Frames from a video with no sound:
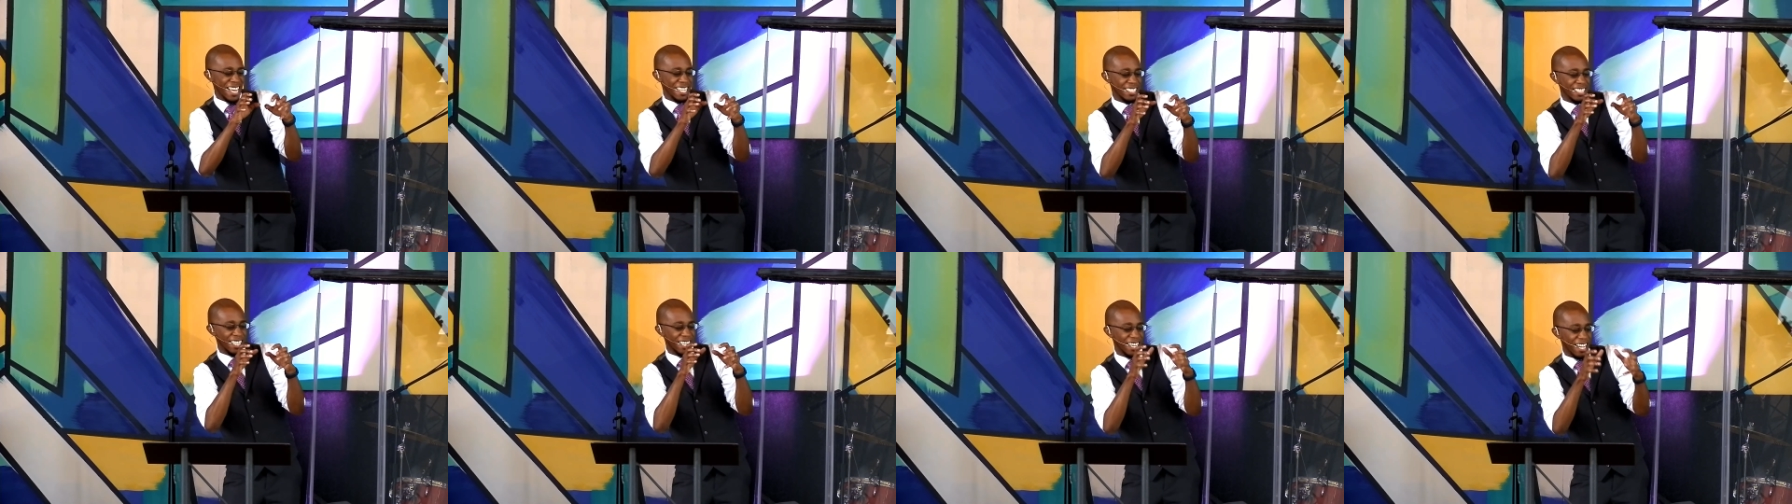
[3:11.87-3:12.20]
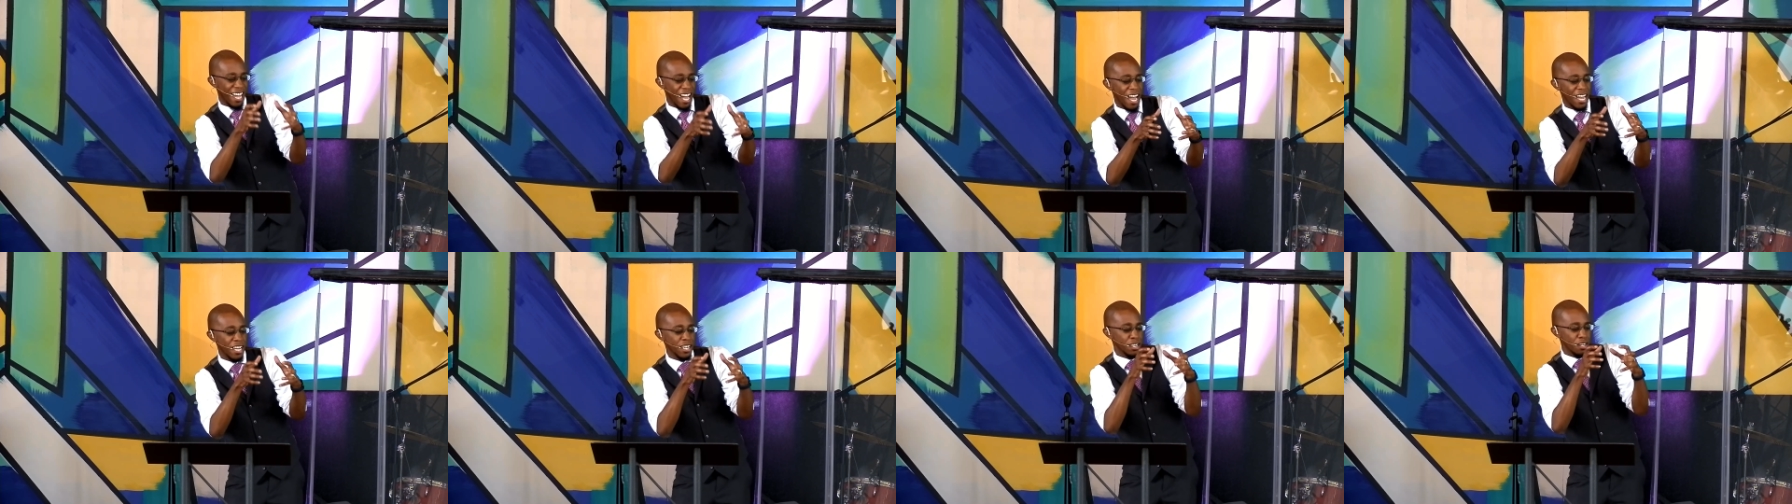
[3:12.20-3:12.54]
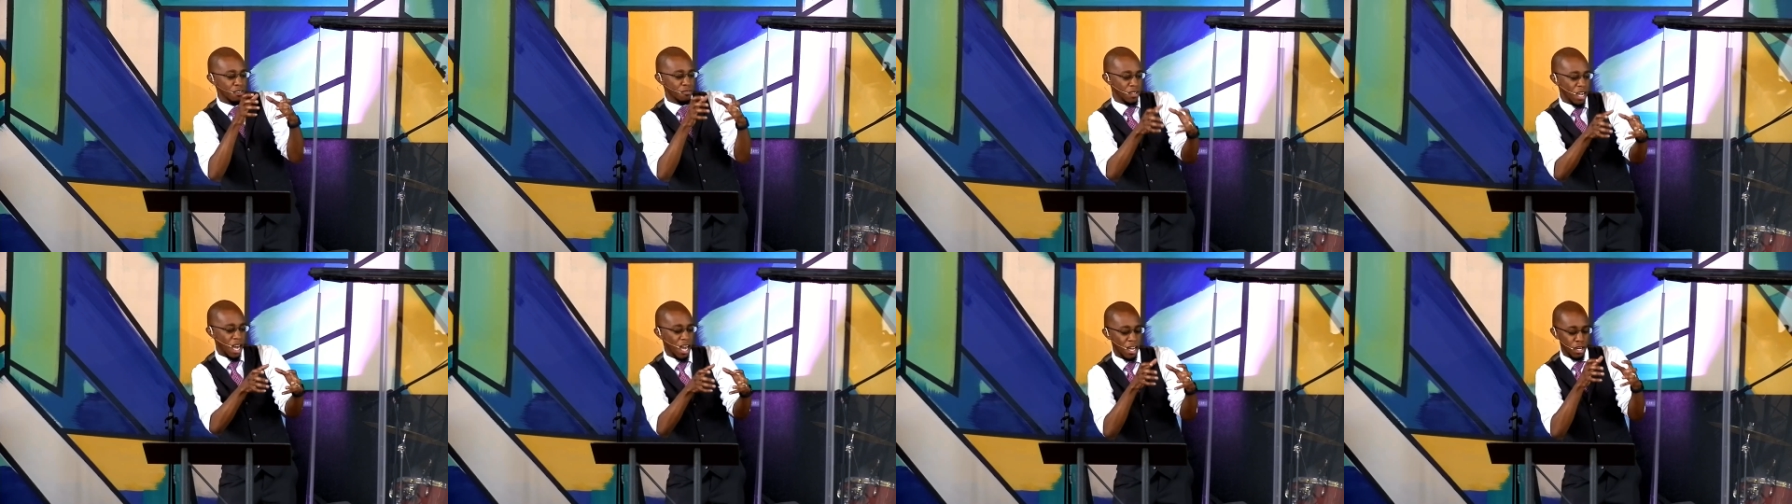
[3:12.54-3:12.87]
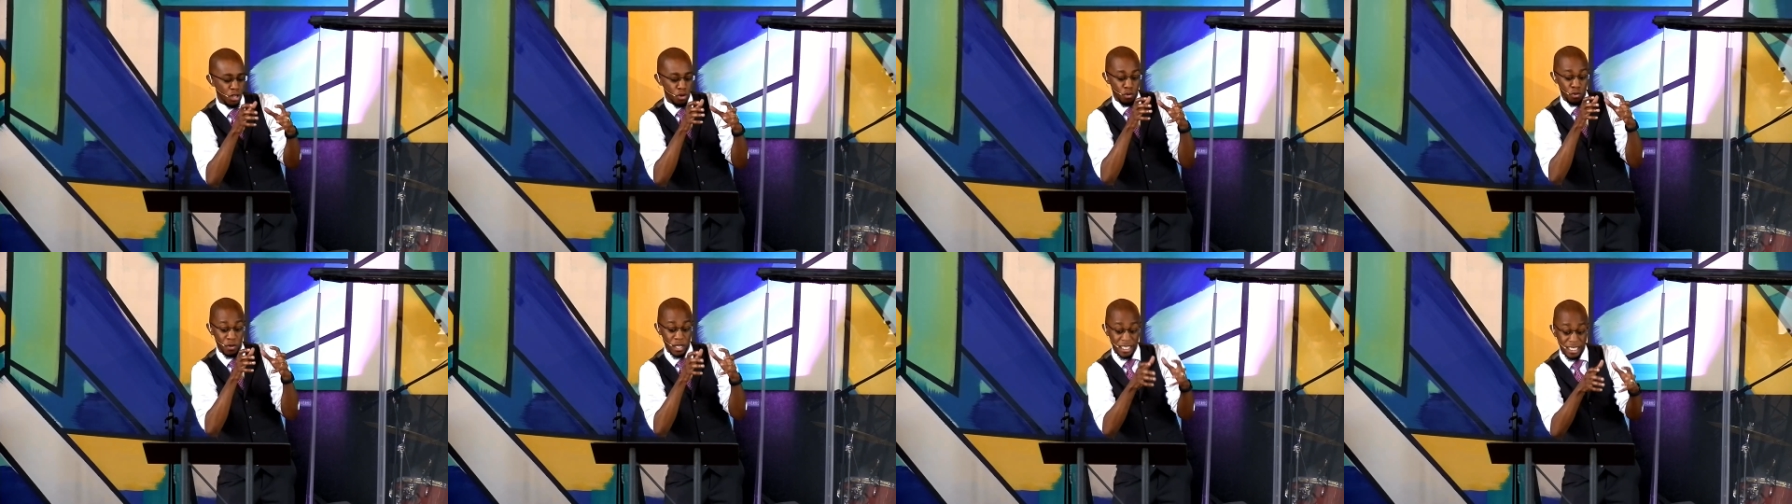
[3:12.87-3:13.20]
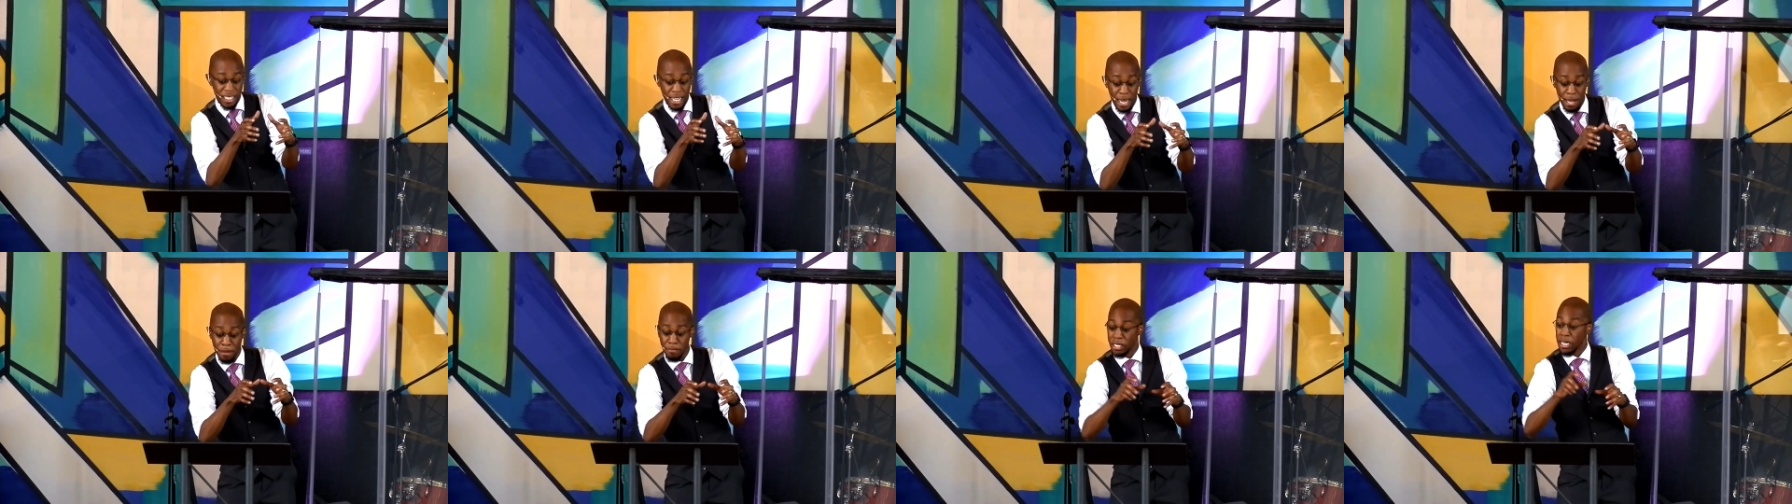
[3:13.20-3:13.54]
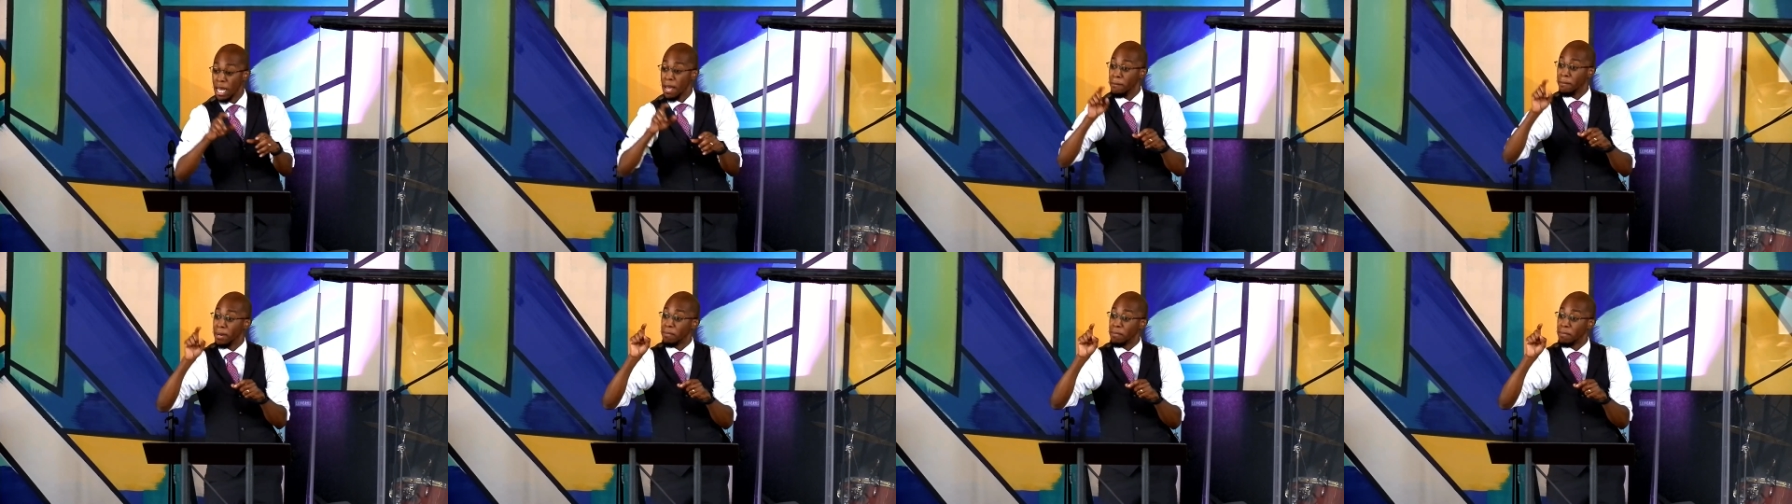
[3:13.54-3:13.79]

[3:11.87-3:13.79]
is the kind of God who redeems,